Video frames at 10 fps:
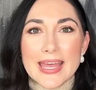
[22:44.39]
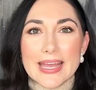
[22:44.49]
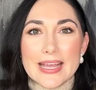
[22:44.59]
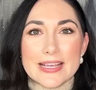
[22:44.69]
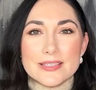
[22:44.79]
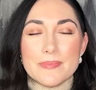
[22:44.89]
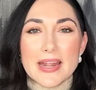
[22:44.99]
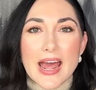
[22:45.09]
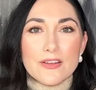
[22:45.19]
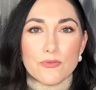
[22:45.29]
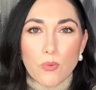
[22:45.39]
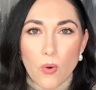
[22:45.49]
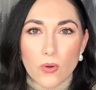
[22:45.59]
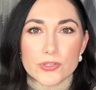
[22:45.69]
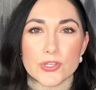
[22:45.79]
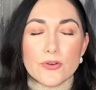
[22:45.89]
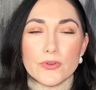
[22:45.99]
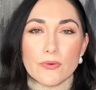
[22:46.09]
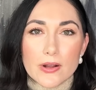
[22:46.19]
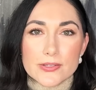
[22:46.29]
It is made out of wool, so if
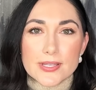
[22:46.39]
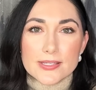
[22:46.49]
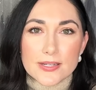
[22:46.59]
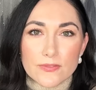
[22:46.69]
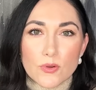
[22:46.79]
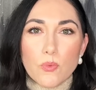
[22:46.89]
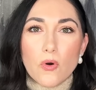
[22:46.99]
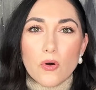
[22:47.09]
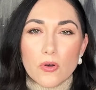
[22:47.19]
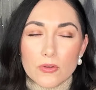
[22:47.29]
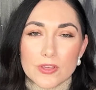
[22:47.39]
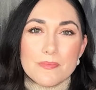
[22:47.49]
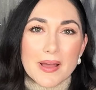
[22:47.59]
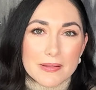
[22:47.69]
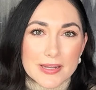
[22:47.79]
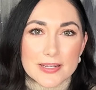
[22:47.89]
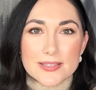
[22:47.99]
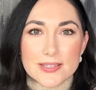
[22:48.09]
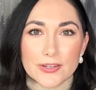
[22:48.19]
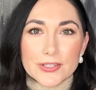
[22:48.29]
you are sensitive to wool, you might need to
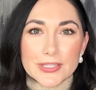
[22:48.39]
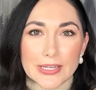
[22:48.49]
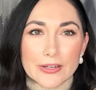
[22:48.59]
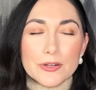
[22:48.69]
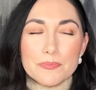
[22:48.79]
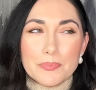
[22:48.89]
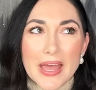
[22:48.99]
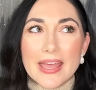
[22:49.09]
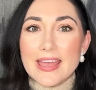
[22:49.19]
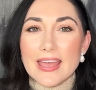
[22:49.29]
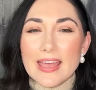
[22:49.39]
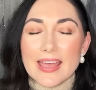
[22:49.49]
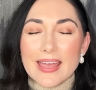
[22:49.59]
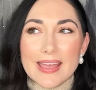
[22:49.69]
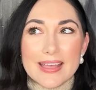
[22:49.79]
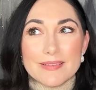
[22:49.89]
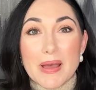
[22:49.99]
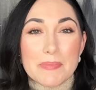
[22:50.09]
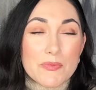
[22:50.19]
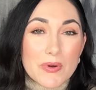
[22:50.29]
steer clear, but it
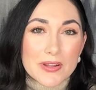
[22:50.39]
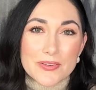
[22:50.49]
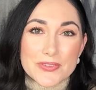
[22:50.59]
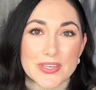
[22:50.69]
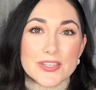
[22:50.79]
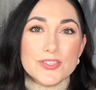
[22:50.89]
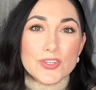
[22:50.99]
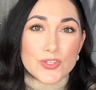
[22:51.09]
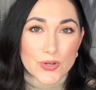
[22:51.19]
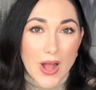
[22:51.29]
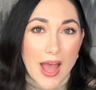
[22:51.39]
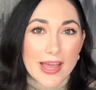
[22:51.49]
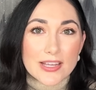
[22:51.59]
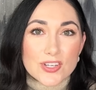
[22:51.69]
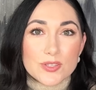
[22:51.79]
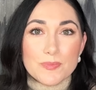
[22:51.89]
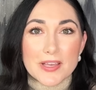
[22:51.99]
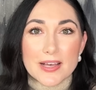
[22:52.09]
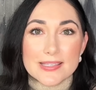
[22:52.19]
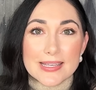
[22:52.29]
might be one of those things to try just
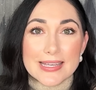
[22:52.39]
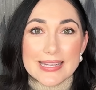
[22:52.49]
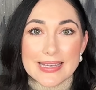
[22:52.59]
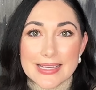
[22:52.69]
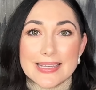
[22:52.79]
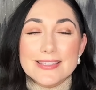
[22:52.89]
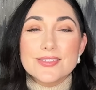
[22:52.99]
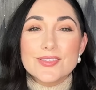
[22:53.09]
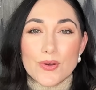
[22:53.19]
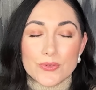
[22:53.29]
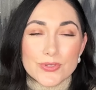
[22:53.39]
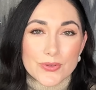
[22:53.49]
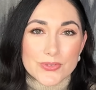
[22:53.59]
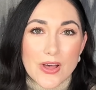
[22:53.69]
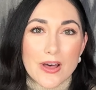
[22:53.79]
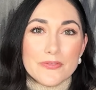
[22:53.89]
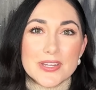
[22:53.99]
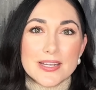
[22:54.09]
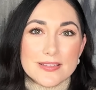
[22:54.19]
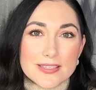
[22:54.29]
because it is so, so soft
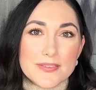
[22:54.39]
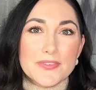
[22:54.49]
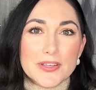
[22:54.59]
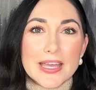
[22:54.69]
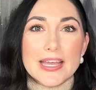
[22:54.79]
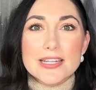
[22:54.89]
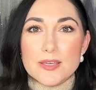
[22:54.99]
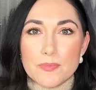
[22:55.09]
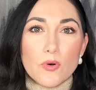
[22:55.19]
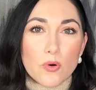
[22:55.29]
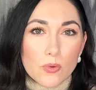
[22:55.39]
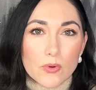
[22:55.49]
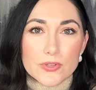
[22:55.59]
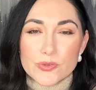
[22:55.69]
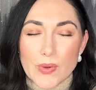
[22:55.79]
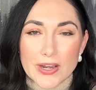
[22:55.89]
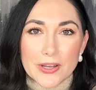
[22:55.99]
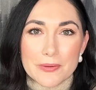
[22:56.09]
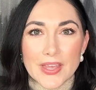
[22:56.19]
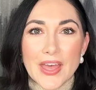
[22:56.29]
and it doesn't feel like a typical wool
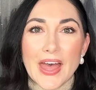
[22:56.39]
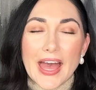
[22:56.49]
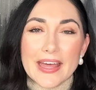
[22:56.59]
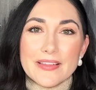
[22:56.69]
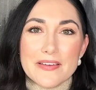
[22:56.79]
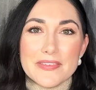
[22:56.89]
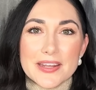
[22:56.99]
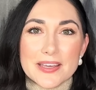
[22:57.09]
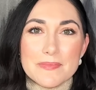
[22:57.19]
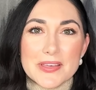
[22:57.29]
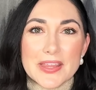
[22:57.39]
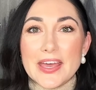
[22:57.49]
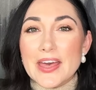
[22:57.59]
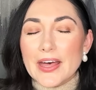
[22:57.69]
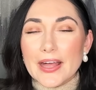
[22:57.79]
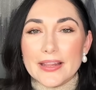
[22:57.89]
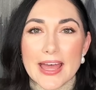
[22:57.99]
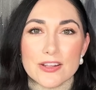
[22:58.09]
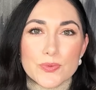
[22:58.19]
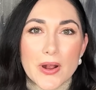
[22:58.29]
sweater. I love that it can be like a
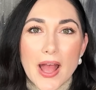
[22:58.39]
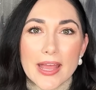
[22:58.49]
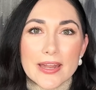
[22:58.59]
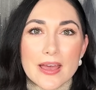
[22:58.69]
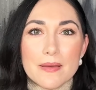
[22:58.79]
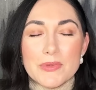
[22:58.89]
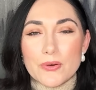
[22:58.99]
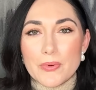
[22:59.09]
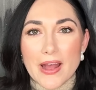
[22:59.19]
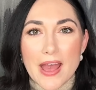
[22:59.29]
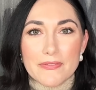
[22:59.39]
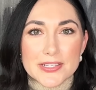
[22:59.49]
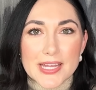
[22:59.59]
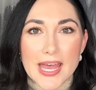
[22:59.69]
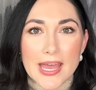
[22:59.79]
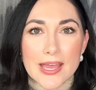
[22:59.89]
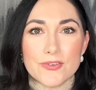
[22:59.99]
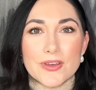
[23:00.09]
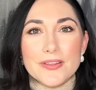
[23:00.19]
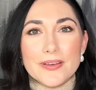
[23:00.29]
loungewear item. You can wear it every day. You
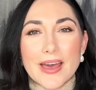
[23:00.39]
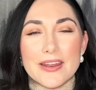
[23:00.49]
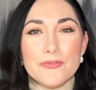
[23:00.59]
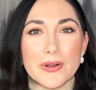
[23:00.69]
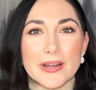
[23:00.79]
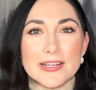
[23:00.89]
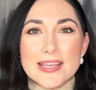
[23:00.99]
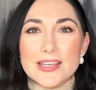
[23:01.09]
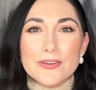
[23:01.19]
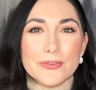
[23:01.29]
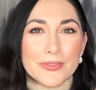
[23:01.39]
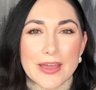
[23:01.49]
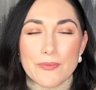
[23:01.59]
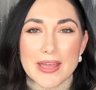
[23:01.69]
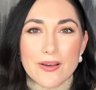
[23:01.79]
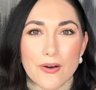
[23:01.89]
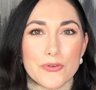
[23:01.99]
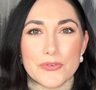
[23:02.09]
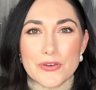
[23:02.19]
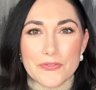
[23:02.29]
can kind of wear it as like a lightweight coat
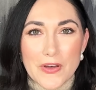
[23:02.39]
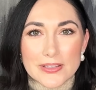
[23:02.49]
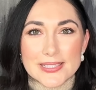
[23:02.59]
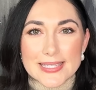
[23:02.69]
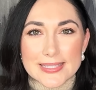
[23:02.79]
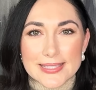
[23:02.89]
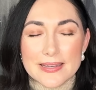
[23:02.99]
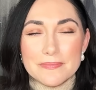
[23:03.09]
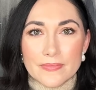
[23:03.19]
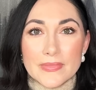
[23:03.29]
for the fall season.